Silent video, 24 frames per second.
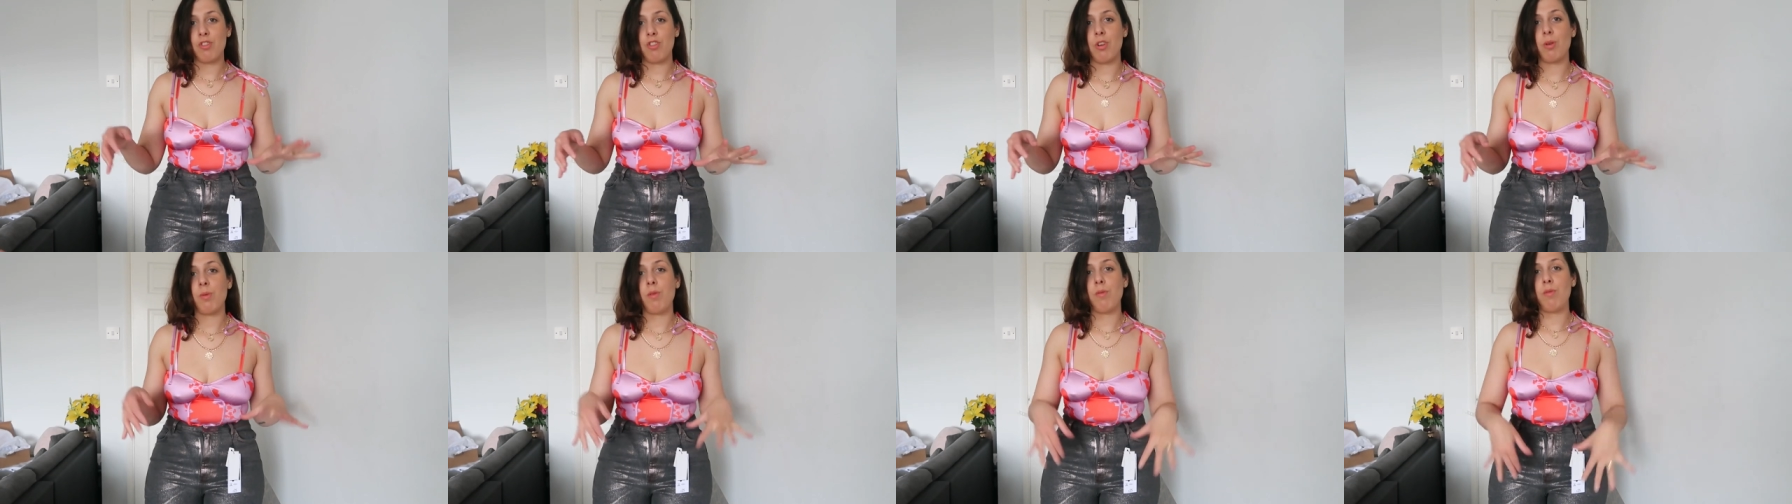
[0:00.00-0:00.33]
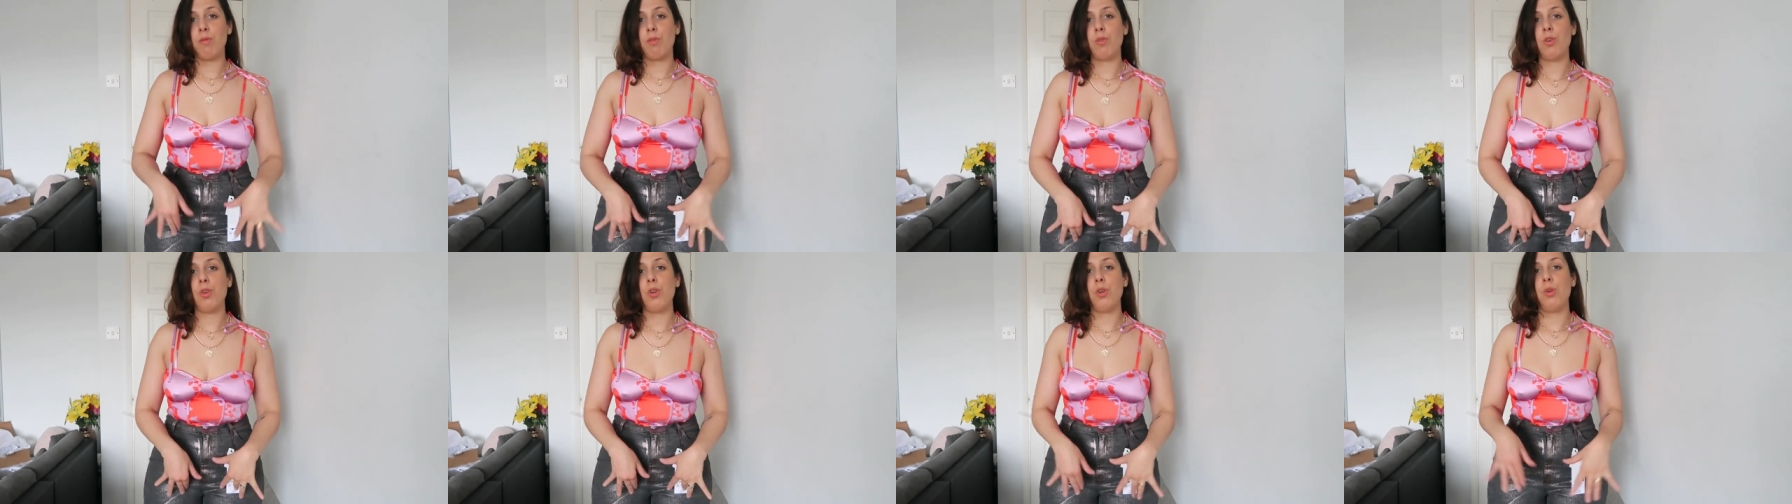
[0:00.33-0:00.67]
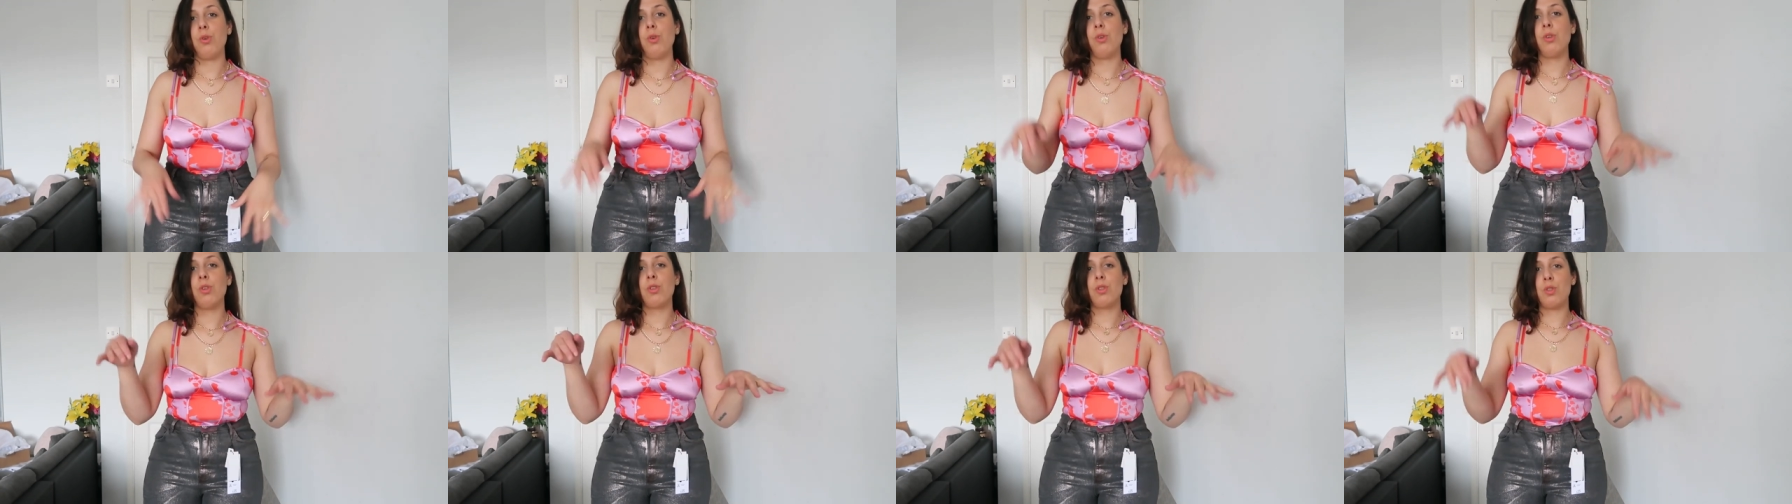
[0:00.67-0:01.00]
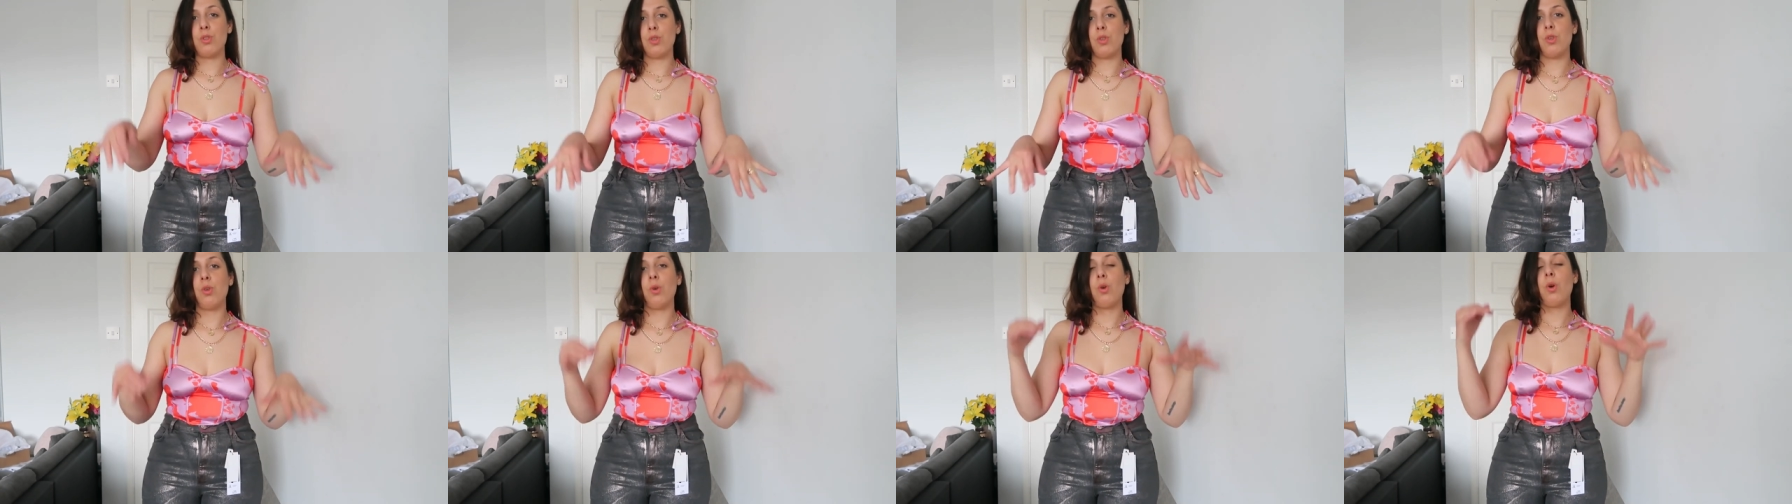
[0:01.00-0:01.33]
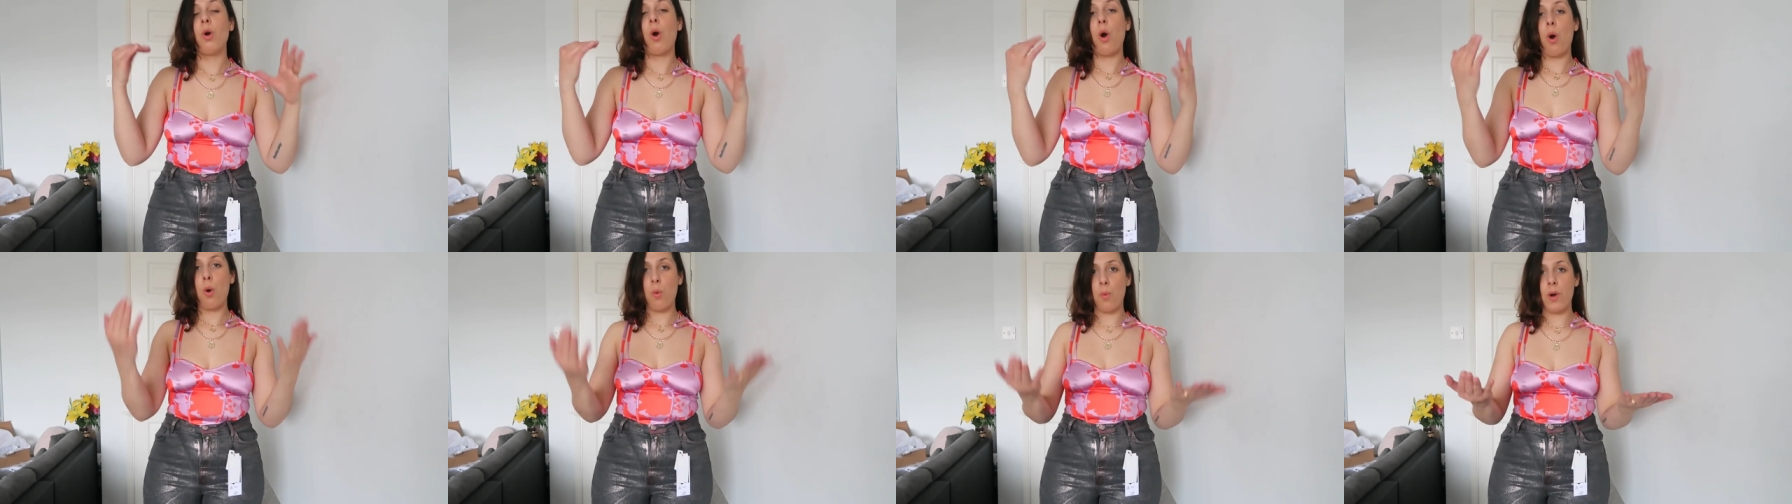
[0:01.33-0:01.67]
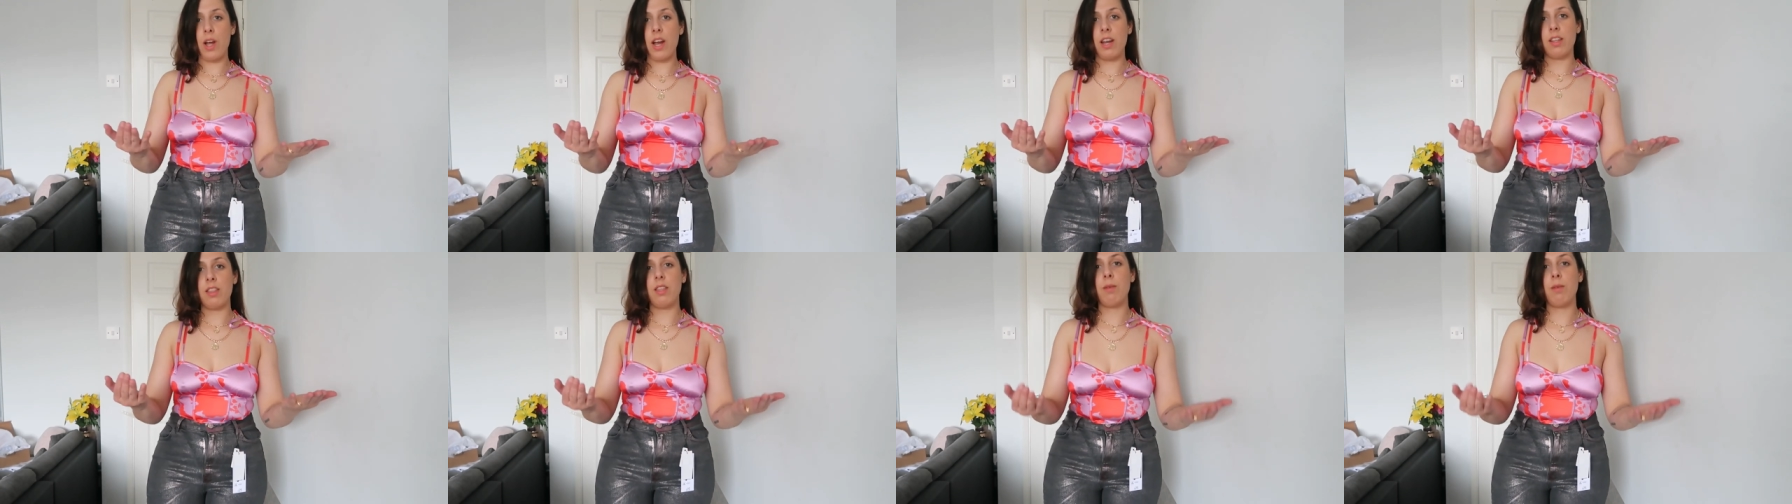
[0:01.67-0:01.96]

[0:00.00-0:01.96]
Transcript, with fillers: a struggle for you to wear